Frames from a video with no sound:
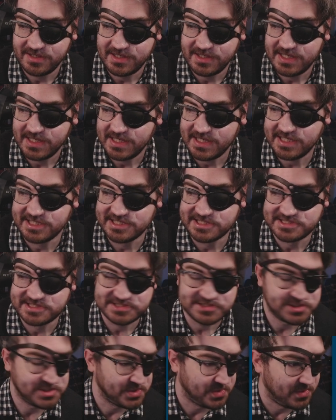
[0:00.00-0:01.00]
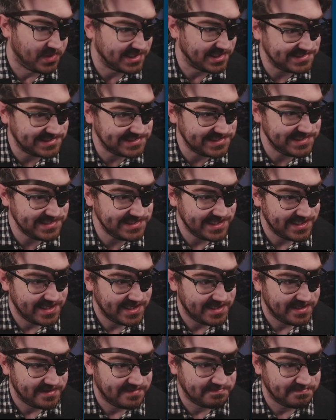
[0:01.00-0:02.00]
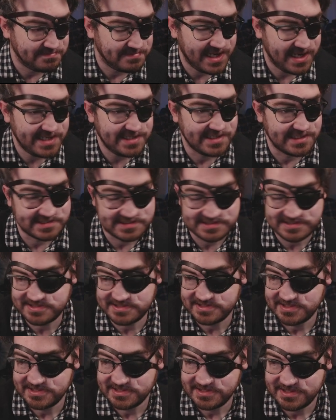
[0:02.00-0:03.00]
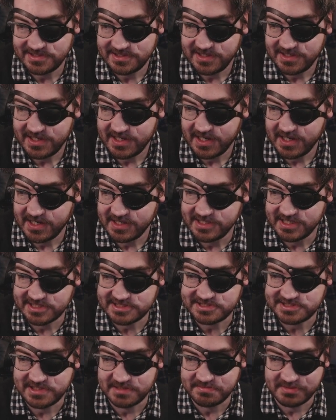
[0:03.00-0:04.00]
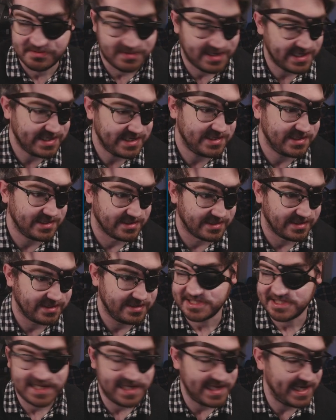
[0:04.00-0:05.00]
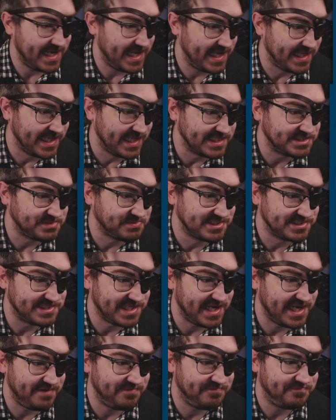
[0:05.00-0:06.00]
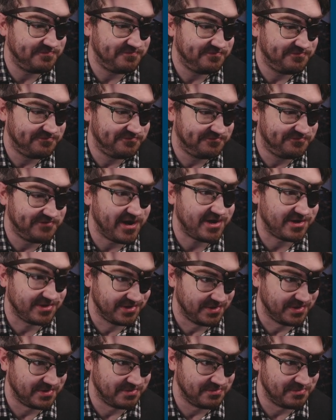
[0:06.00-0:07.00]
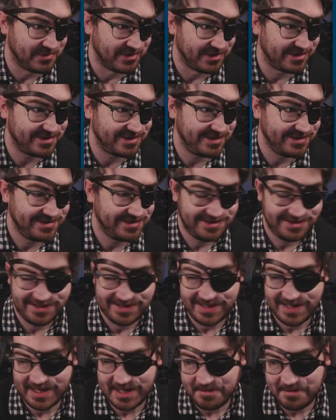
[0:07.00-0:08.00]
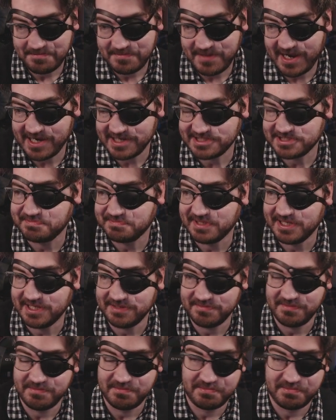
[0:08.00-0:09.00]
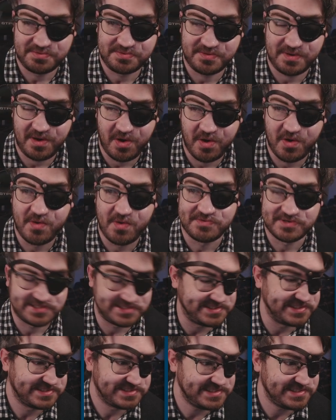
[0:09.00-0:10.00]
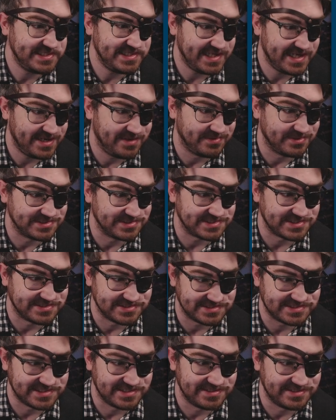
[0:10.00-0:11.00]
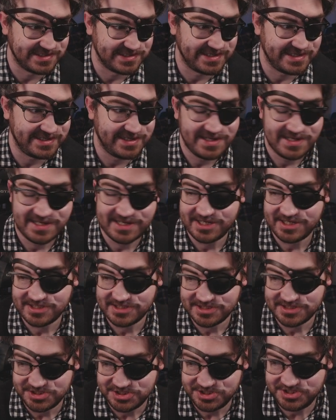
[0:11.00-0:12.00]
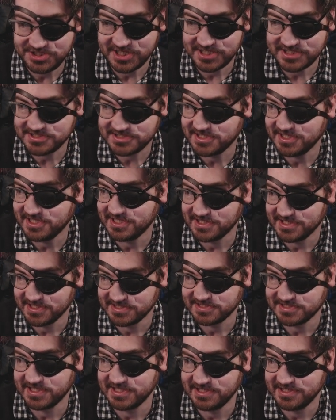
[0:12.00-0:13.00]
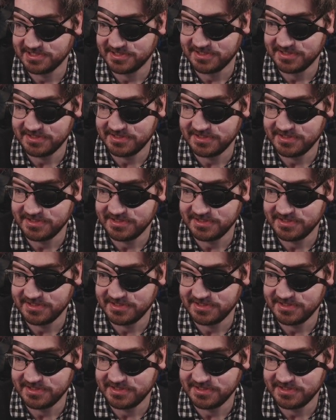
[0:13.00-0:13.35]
is 20 minus this number right here. This was a fuckload of work. I spent over 16 hours on Sunday just getting this thing done.